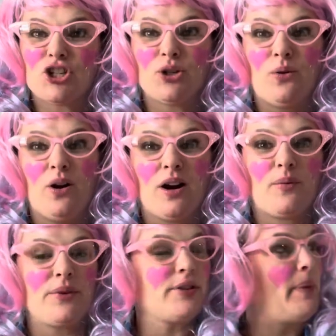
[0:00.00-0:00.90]
sure
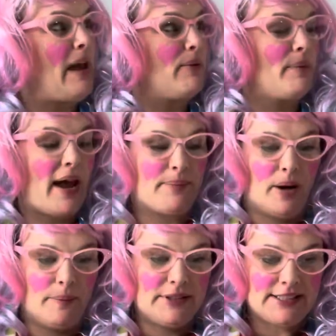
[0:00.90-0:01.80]
with the paper bag
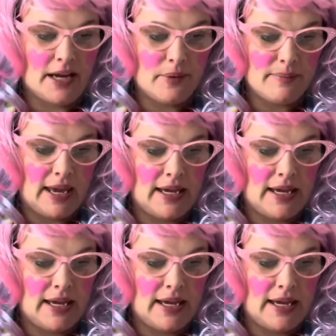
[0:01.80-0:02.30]
puppets that we made.